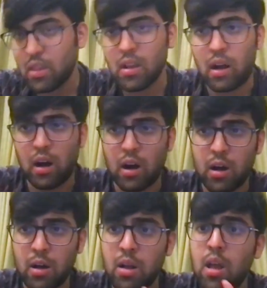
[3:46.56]

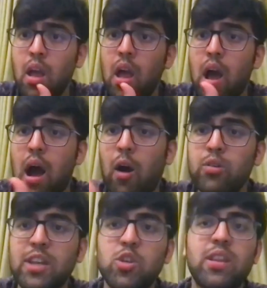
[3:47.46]
How
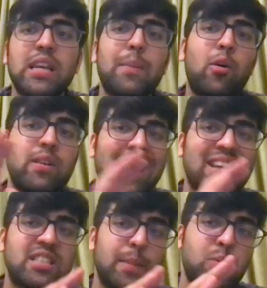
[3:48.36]
they should think about next steps,